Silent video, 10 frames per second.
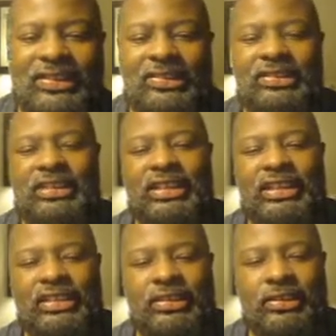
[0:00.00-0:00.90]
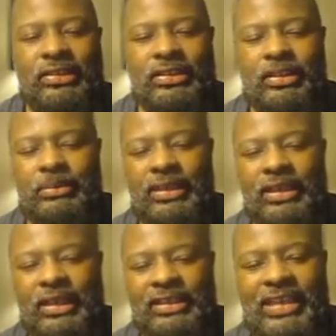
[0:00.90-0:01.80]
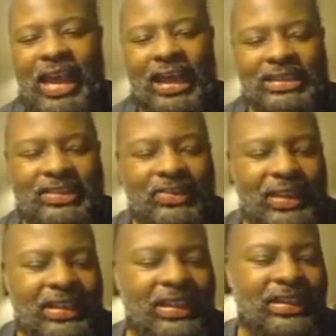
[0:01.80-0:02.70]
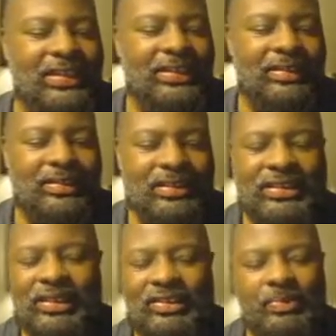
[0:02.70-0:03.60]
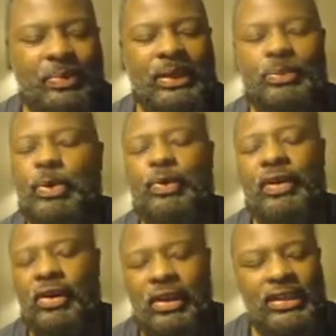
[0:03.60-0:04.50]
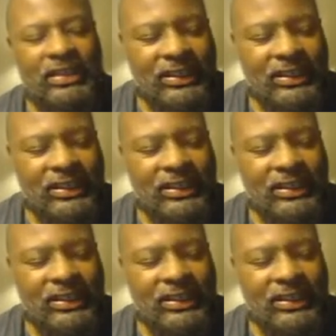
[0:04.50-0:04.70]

you can get your butt taxed right there. So, but moving on.